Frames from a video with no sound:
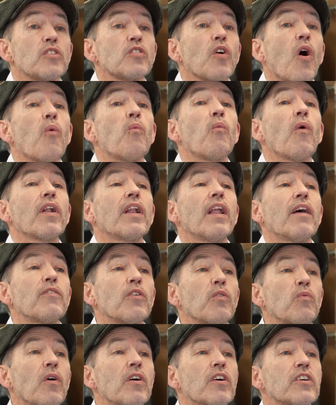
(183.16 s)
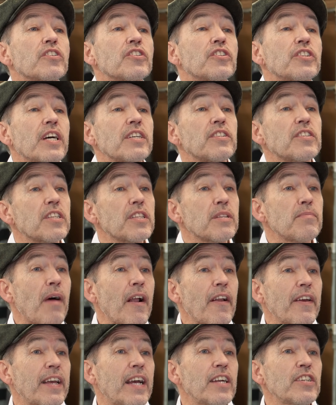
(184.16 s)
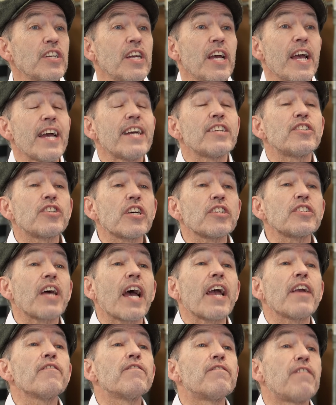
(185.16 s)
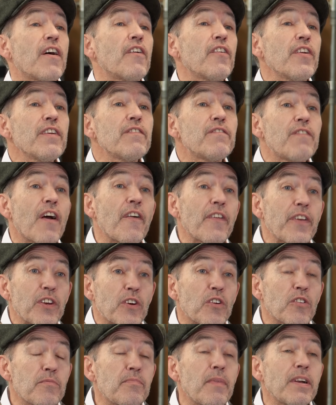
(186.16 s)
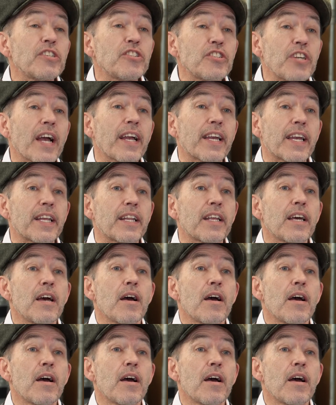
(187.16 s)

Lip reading: So on one level, one could suggest that the Marrakesh is just a very good mesh jacket.